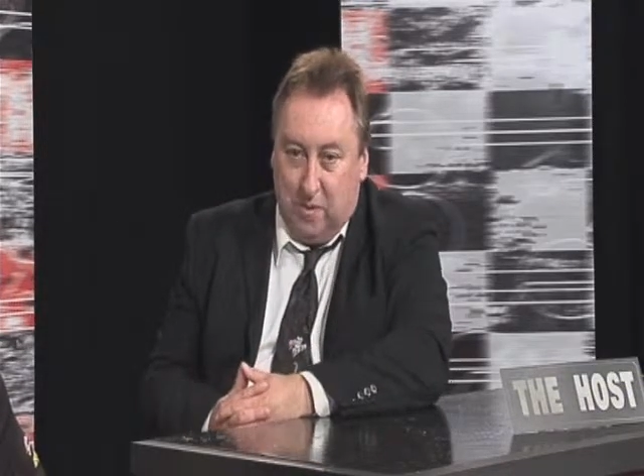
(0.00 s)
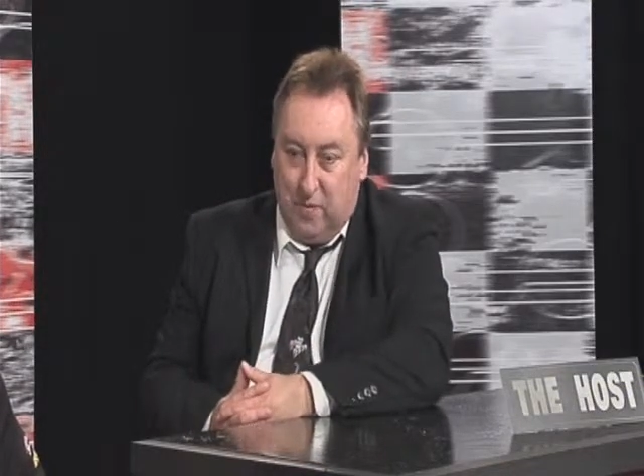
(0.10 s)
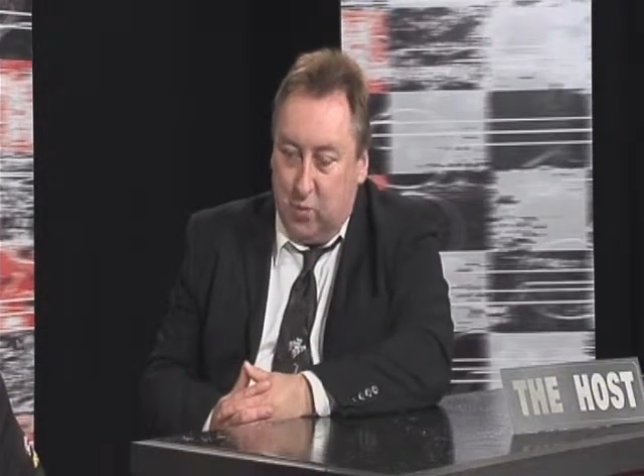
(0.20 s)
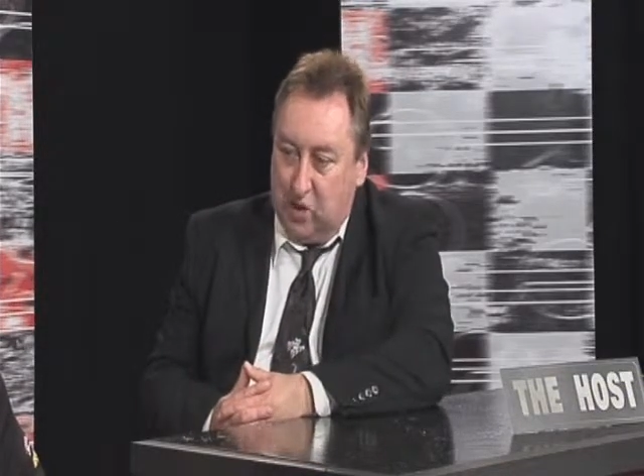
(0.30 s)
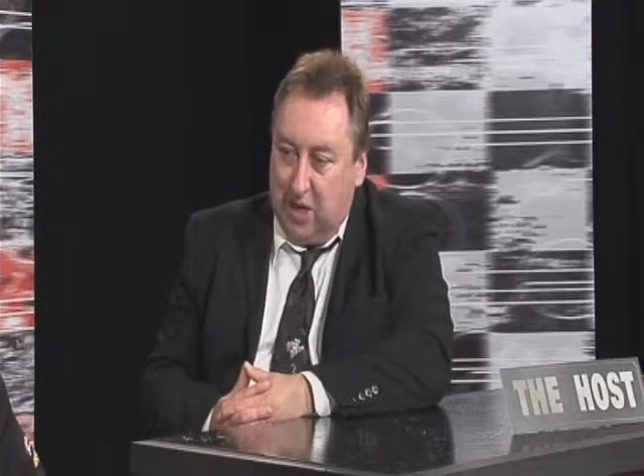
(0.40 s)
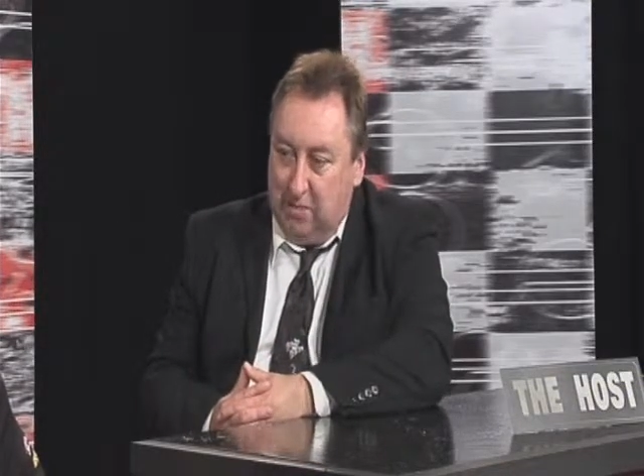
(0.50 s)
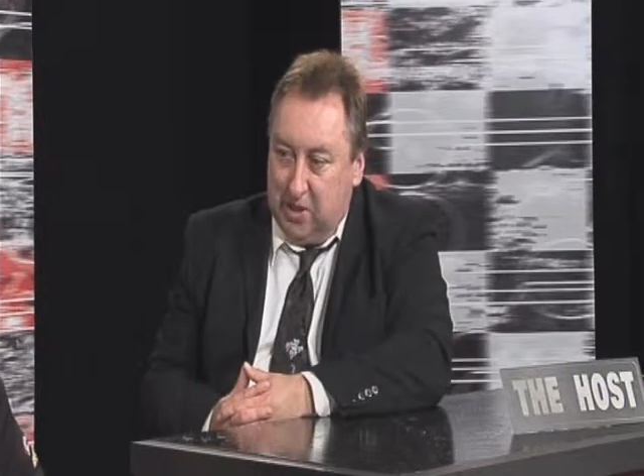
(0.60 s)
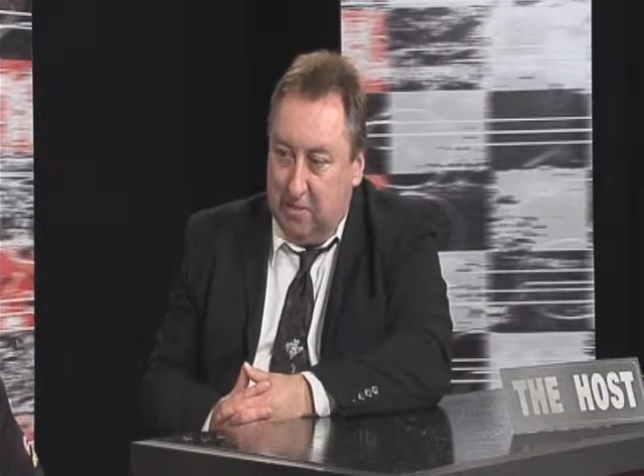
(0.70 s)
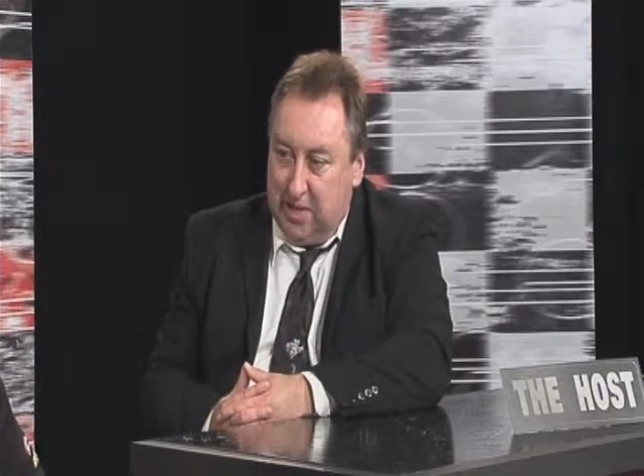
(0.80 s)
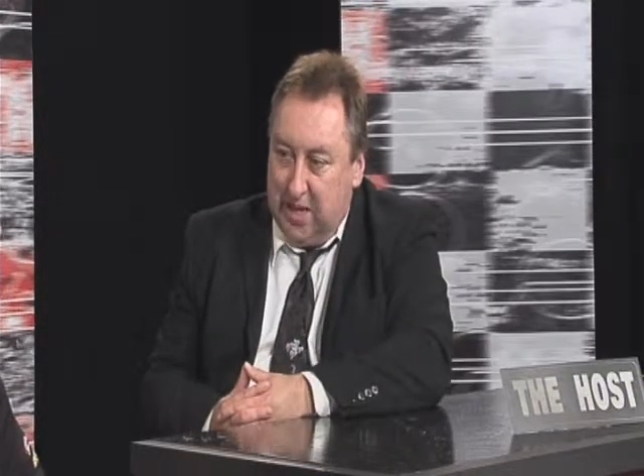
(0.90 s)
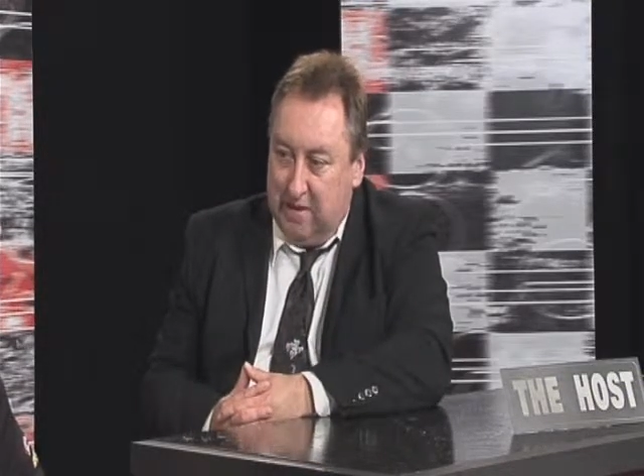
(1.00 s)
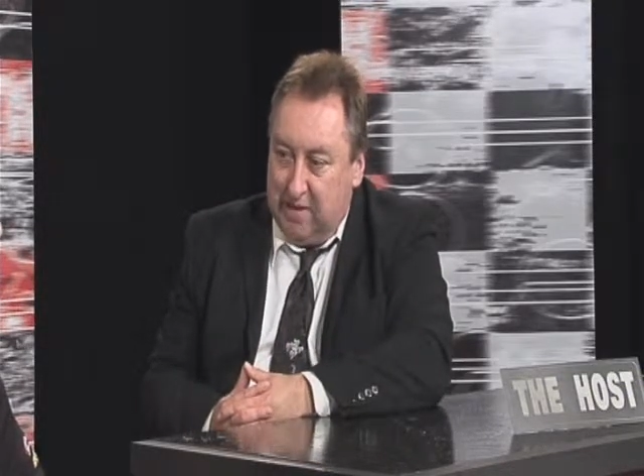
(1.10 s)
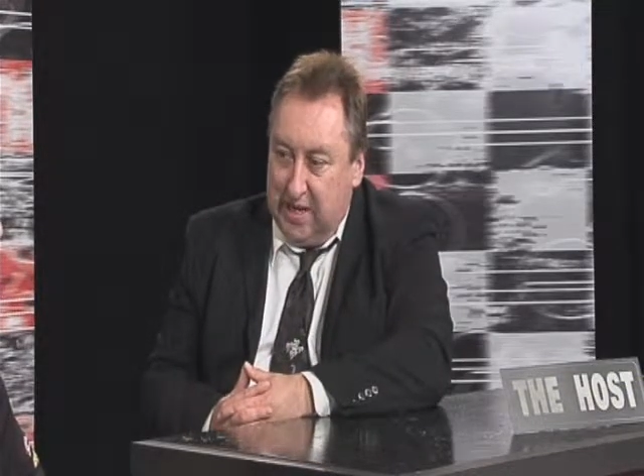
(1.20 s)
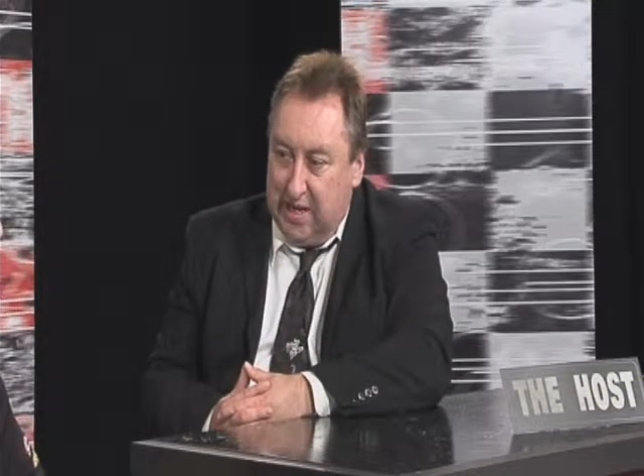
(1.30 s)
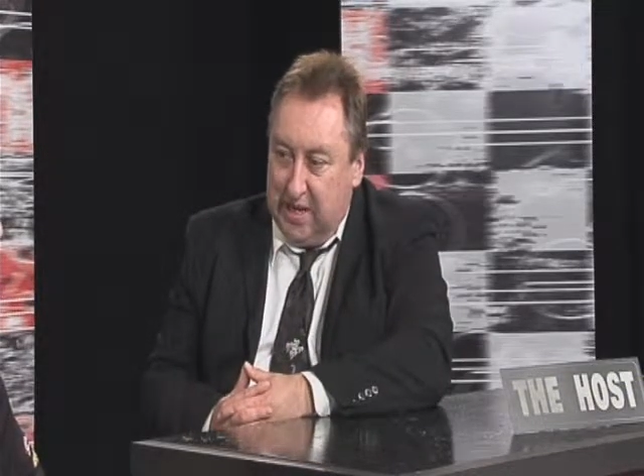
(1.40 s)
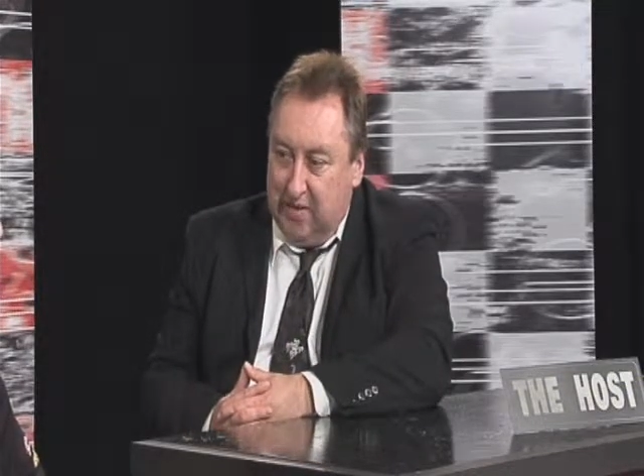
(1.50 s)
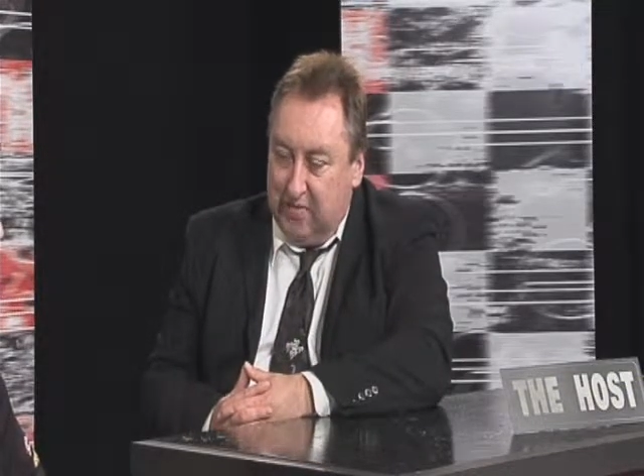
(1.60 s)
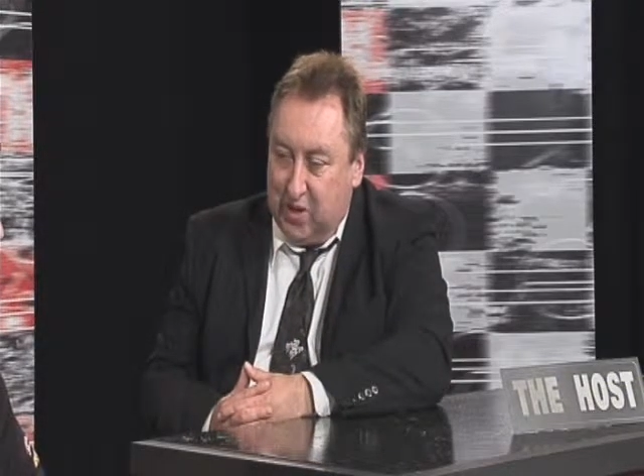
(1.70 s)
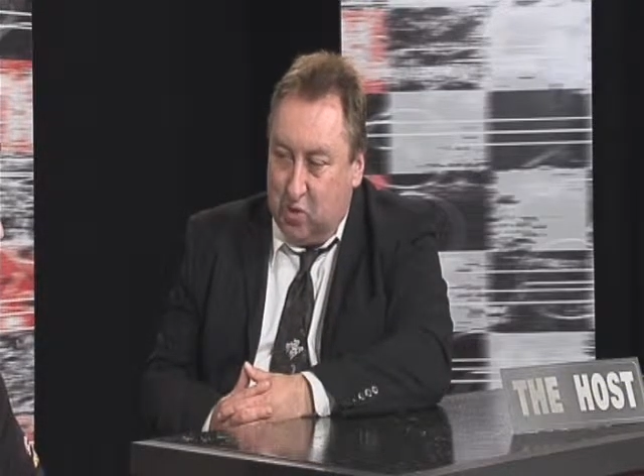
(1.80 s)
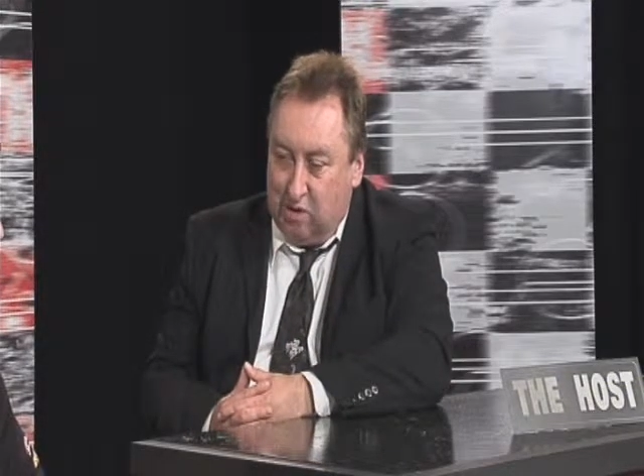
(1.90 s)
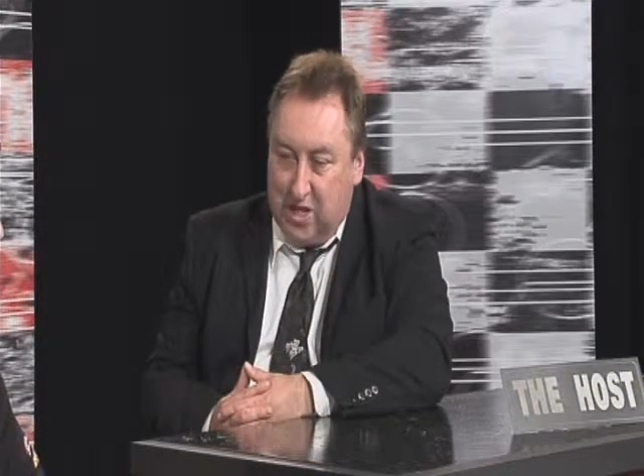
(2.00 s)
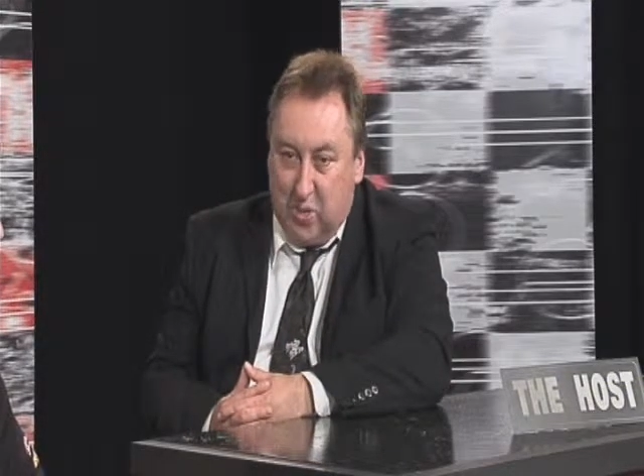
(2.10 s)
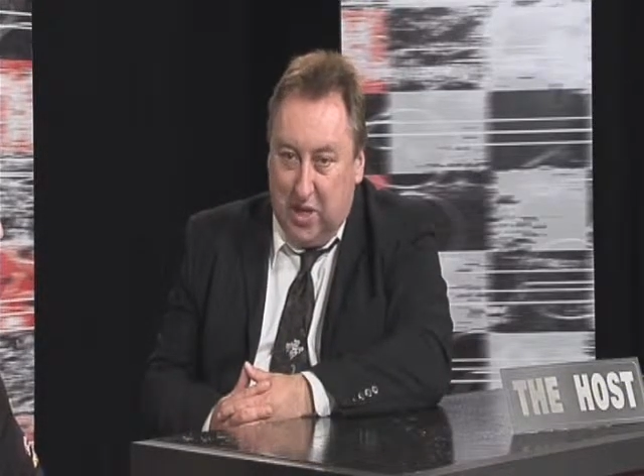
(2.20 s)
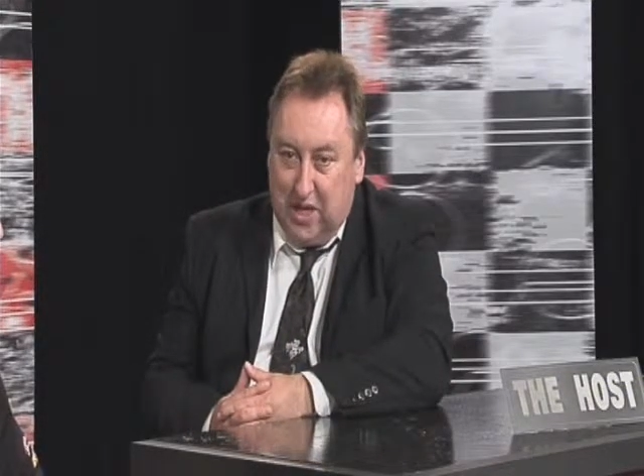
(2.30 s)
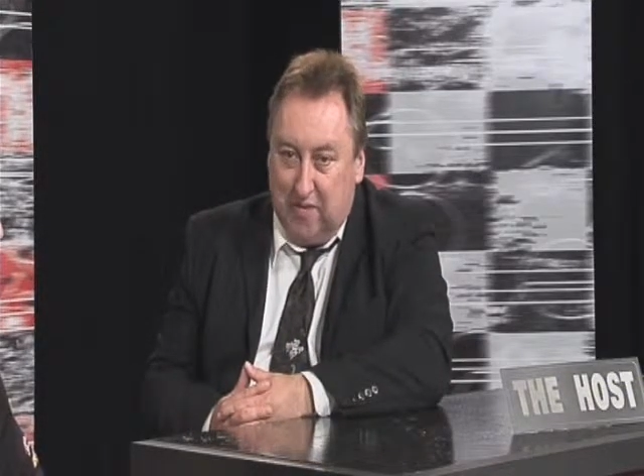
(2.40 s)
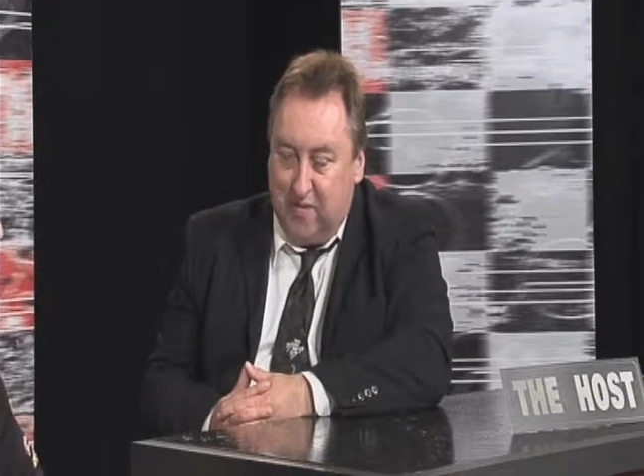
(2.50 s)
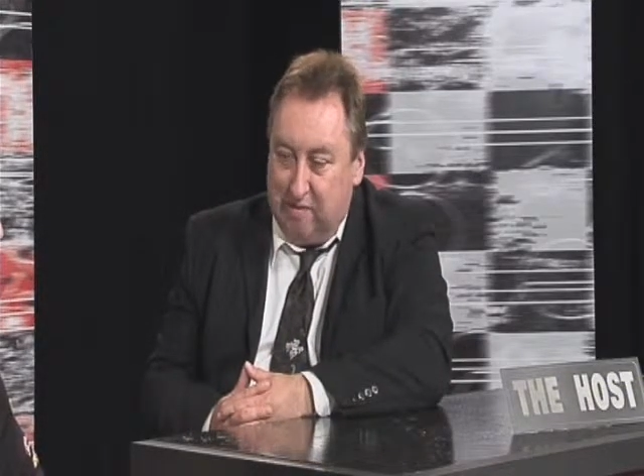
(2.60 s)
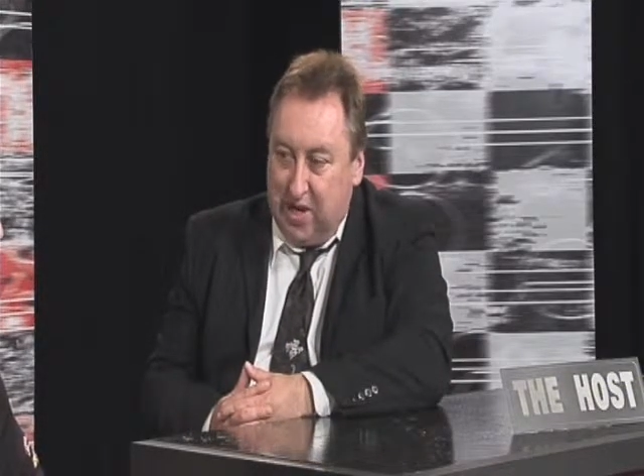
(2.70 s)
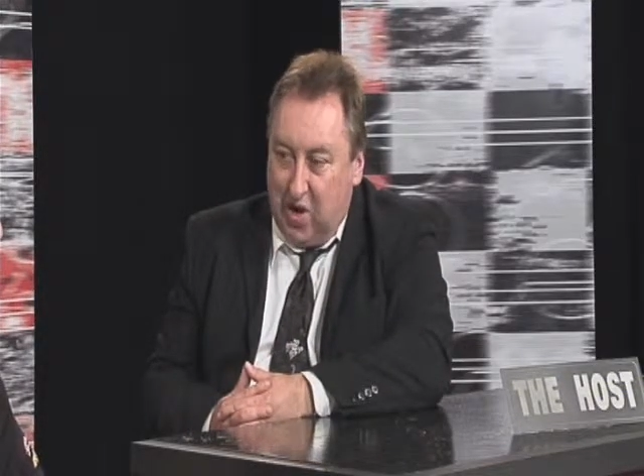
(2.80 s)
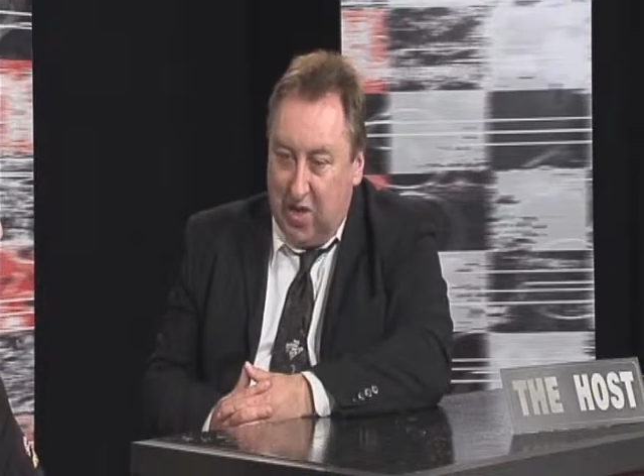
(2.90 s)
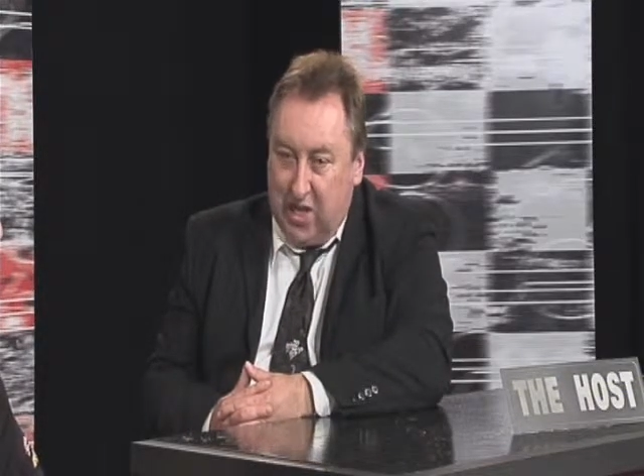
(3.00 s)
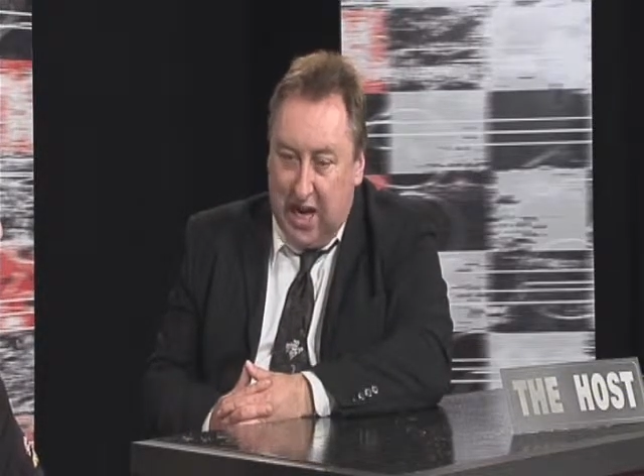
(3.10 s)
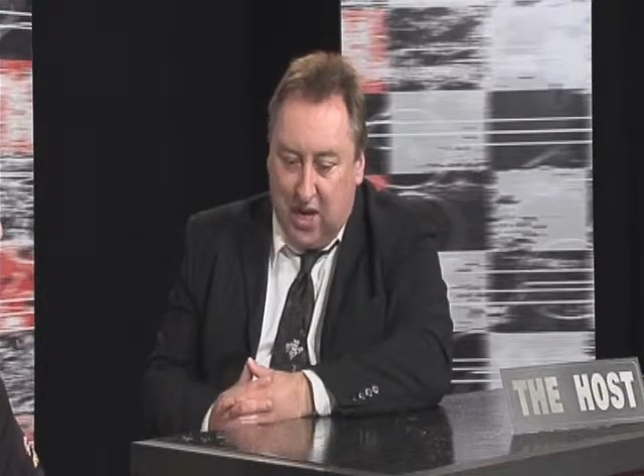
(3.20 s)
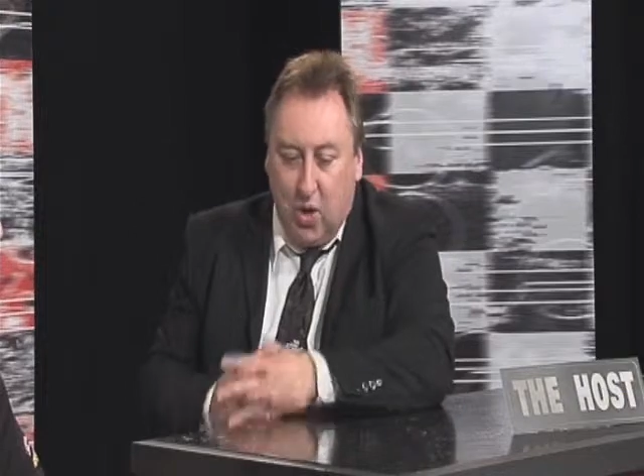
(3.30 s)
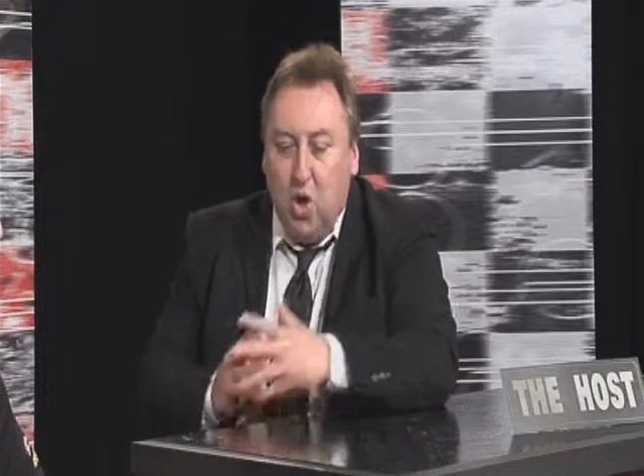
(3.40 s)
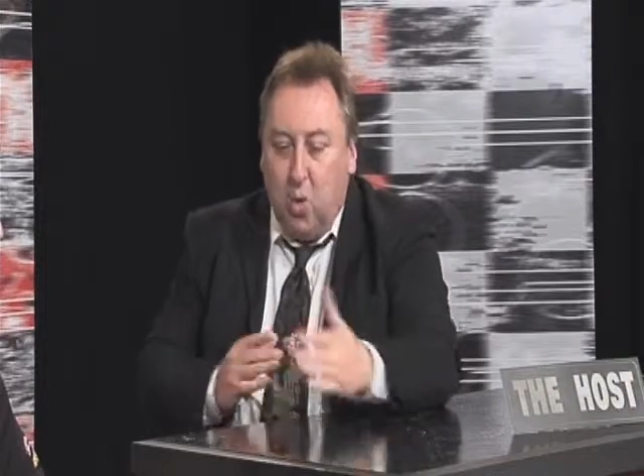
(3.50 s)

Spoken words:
Ford championships here in Victoria, so it is a very high standard.